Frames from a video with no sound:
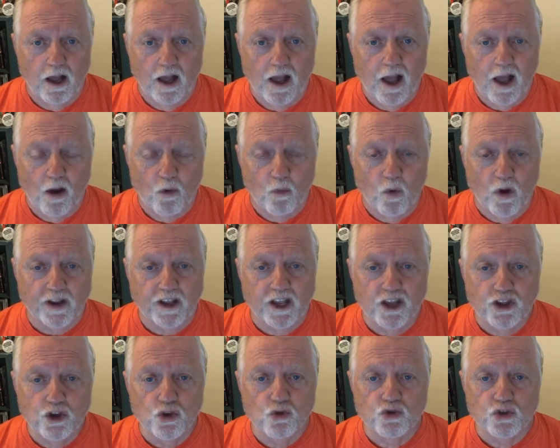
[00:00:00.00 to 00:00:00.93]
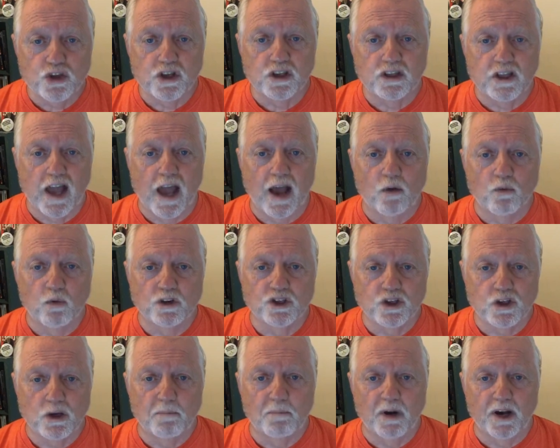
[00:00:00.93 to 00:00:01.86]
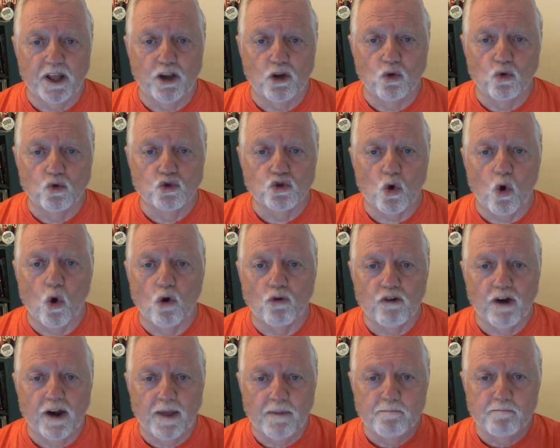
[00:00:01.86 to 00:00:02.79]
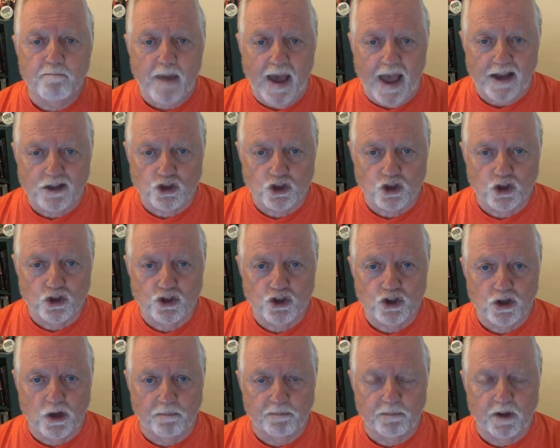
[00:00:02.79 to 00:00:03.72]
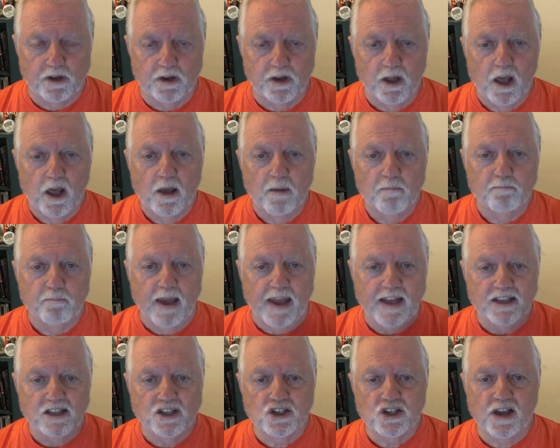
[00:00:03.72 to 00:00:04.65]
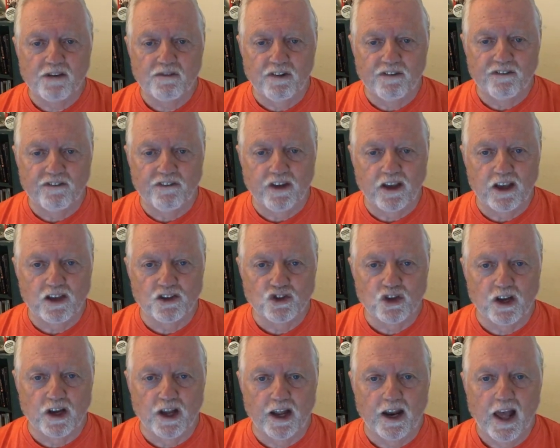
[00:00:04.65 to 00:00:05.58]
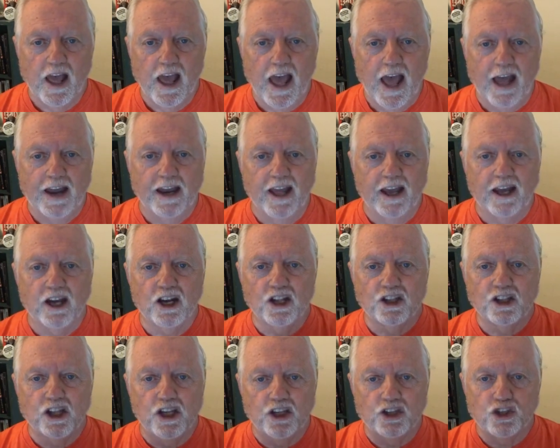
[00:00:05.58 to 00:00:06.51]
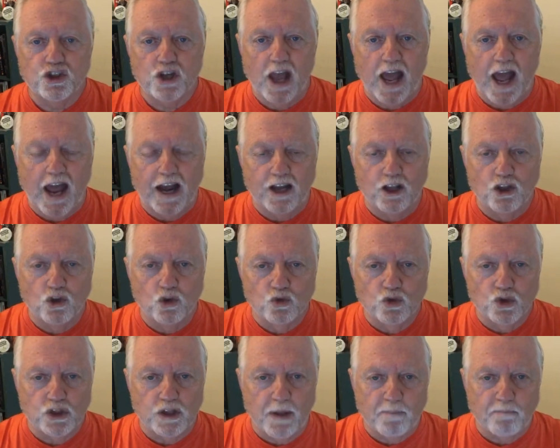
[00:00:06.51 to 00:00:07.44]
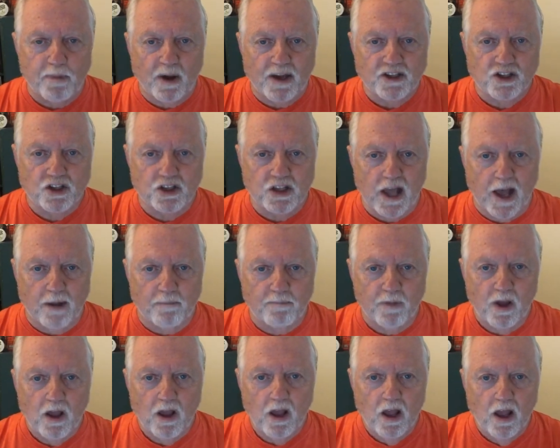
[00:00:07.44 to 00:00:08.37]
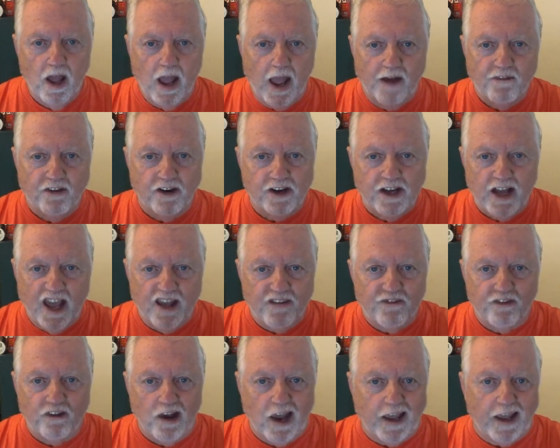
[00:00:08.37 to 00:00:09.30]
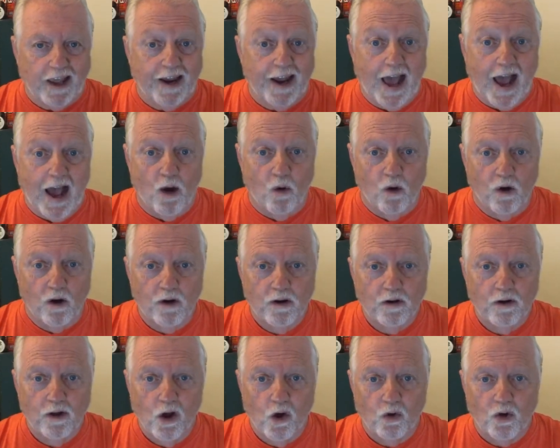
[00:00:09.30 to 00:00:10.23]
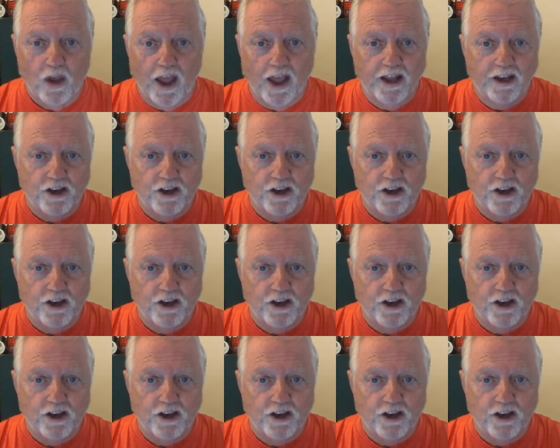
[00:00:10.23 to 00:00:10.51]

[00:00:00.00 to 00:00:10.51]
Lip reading: When can you sit down with somebody who's already mastered something, made seven figures in it, and they're going to teach you how to do step by step every day for like an hour, okay?